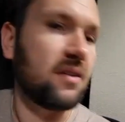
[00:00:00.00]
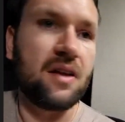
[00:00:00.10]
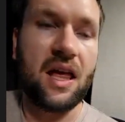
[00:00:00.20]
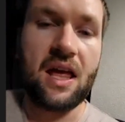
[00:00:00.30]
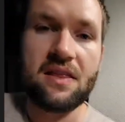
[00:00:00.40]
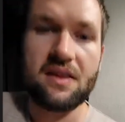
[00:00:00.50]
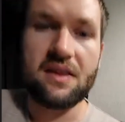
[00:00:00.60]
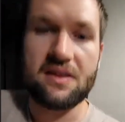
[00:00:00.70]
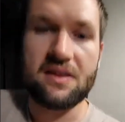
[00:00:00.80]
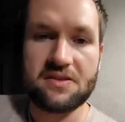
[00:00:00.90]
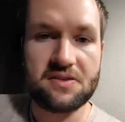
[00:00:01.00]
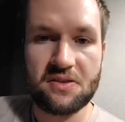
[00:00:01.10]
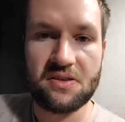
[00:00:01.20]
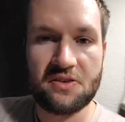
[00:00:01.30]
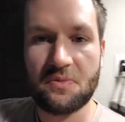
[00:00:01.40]
And so that's
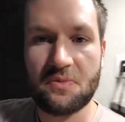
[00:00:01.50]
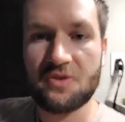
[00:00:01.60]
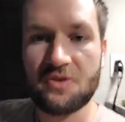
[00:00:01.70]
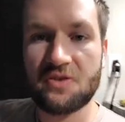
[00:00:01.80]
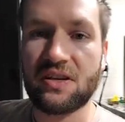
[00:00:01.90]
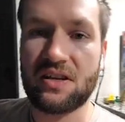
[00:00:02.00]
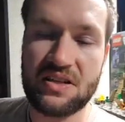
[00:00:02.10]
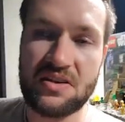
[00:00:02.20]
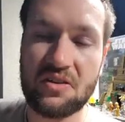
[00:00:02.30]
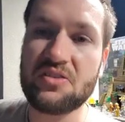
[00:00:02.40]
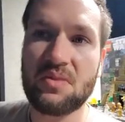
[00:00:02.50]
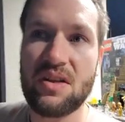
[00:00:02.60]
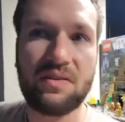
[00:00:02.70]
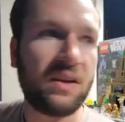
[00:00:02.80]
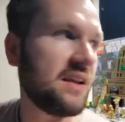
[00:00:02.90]
almost like $10 a minifig
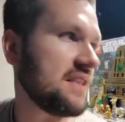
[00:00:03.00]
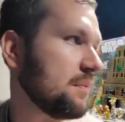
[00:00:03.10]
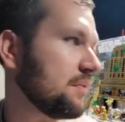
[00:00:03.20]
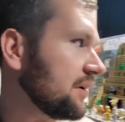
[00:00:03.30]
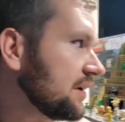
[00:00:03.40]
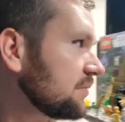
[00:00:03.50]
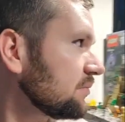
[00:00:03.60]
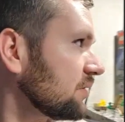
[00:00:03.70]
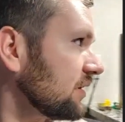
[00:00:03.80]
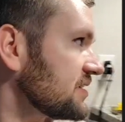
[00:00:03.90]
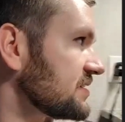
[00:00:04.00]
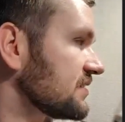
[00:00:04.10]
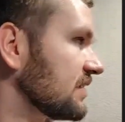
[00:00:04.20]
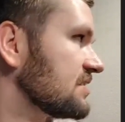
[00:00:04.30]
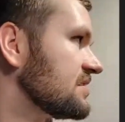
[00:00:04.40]
at that point. Plus
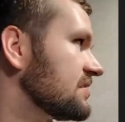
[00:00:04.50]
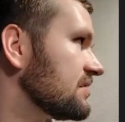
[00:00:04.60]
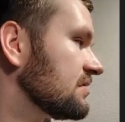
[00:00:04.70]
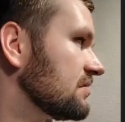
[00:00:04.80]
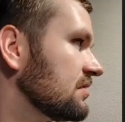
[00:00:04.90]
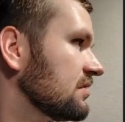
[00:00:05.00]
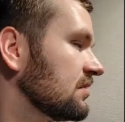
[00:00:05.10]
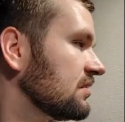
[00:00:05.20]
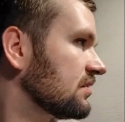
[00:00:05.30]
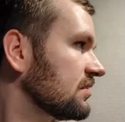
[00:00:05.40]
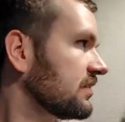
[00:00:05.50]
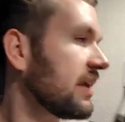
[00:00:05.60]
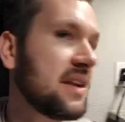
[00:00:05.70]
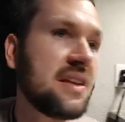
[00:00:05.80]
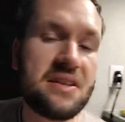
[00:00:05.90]

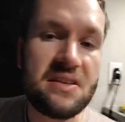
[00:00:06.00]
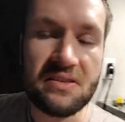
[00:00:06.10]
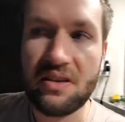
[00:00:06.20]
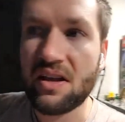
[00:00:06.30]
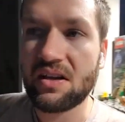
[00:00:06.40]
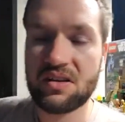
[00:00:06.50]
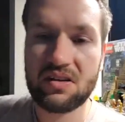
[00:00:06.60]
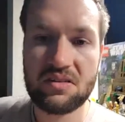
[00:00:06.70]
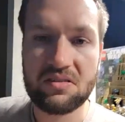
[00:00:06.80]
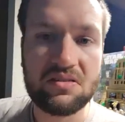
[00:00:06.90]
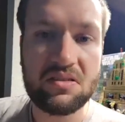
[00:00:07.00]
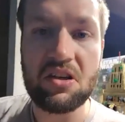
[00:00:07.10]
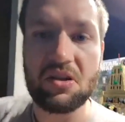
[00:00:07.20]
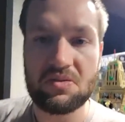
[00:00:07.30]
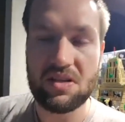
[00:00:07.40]
that is like,
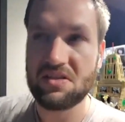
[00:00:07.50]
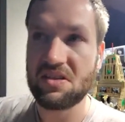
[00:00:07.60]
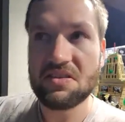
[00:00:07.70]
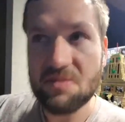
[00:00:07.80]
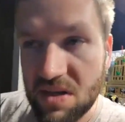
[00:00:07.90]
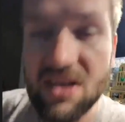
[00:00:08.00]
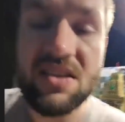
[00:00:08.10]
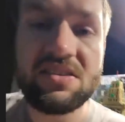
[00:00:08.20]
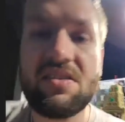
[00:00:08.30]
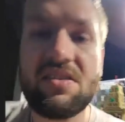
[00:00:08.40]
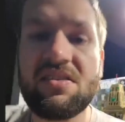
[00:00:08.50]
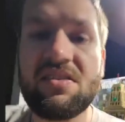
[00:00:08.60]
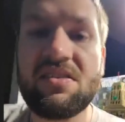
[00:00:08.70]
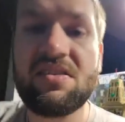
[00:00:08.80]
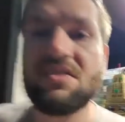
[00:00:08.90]
10 cents a piece
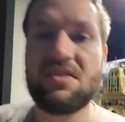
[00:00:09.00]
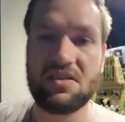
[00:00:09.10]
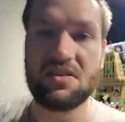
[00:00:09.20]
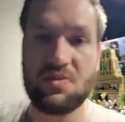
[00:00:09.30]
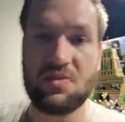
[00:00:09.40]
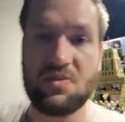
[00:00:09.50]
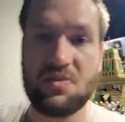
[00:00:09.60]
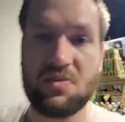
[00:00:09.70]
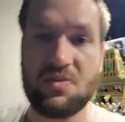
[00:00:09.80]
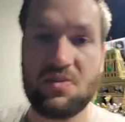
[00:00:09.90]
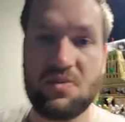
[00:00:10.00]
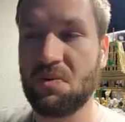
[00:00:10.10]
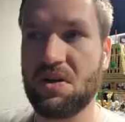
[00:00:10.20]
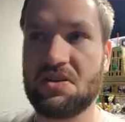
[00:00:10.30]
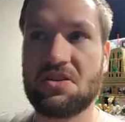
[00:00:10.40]
as well,
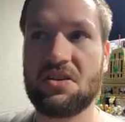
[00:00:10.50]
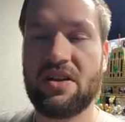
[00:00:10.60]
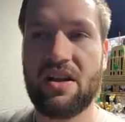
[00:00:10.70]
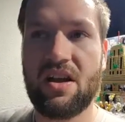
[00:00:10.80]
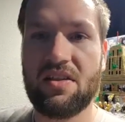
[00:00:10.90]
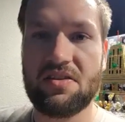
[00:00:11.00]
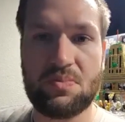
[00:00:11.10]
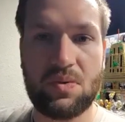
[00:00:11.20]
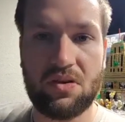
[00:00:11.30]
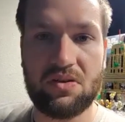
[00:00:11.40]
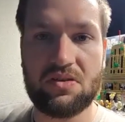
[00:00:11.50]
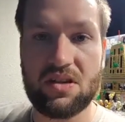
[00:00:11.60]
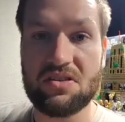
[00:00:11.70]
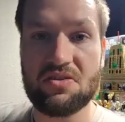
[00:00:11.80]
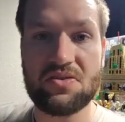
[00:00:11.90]
which this build does
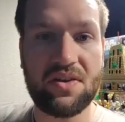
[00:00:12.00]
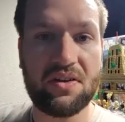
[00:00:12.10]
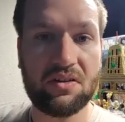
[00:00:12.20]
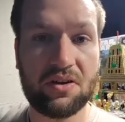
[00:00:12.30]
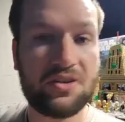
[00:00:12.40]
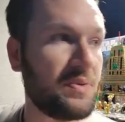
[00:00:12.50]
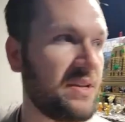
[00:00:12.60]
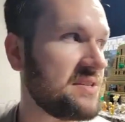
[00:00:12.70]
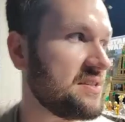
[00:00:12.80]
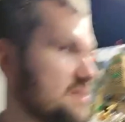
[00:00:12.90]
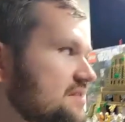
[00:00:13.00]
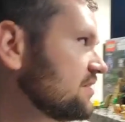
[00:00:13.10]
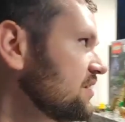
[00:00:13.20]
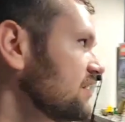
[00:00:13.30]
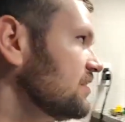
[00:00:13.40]
use a lot of large pieces.
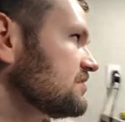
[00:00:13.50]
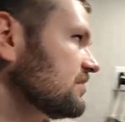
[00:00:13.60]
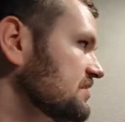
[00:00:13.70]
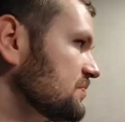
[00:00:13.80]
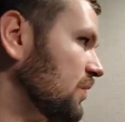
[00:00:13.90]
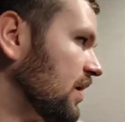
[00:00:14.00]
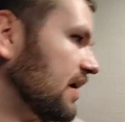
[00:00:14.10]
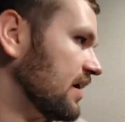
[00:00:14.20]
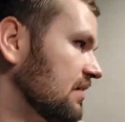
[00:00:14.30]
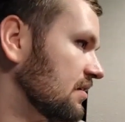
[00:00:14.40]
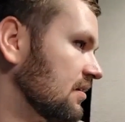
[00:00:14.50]
So that is why